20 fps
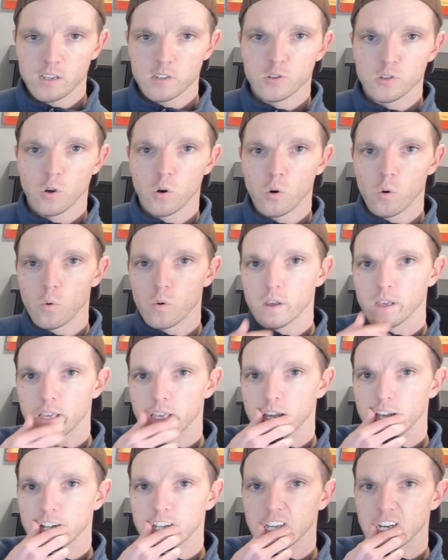So
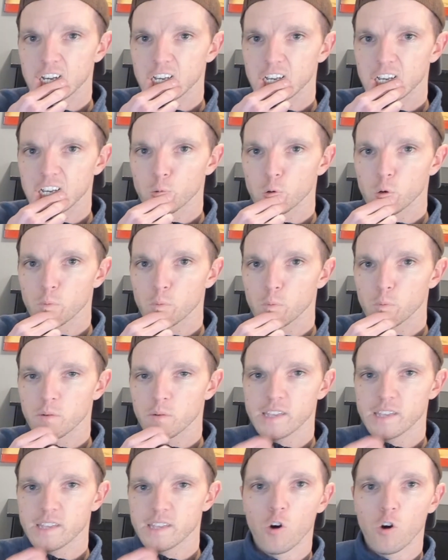it, it, do, it will be
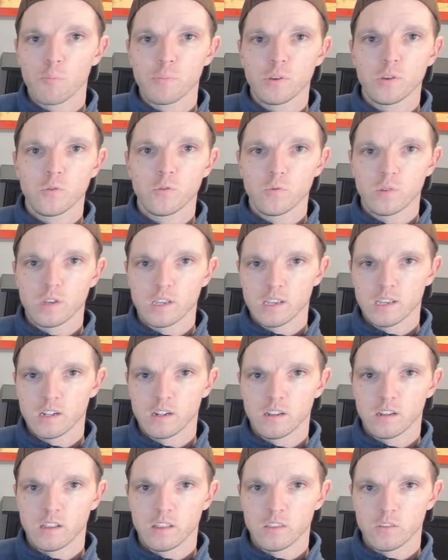able to help you
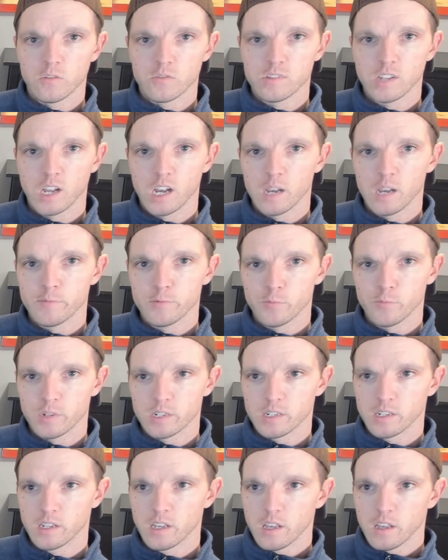in, in those times
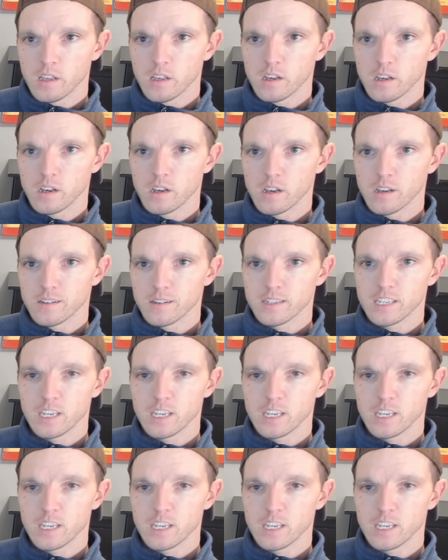when uh,